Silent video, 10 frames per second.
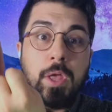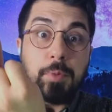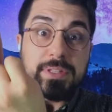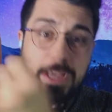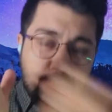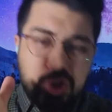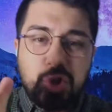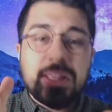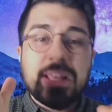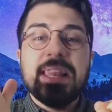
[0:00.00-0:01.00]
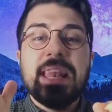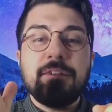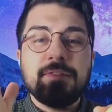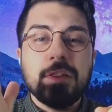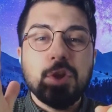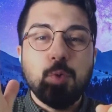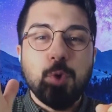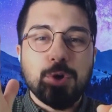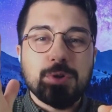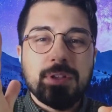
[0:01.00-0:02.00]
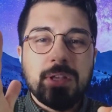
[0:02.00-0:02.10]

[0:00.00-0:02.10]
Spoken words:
But now suddenly left in the world.